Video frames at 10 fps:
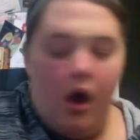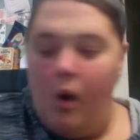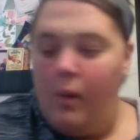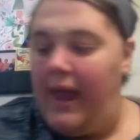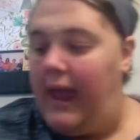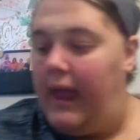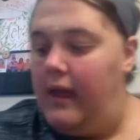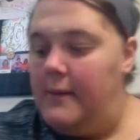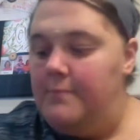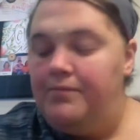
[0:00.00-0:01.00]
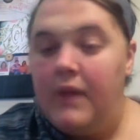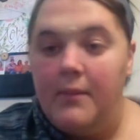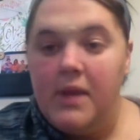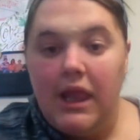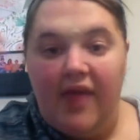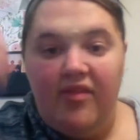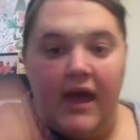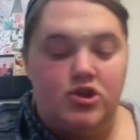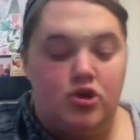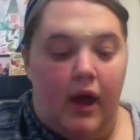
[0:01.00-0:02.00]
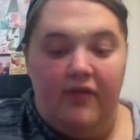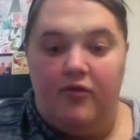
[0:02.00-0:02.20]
Okay, I'm gonna let that dry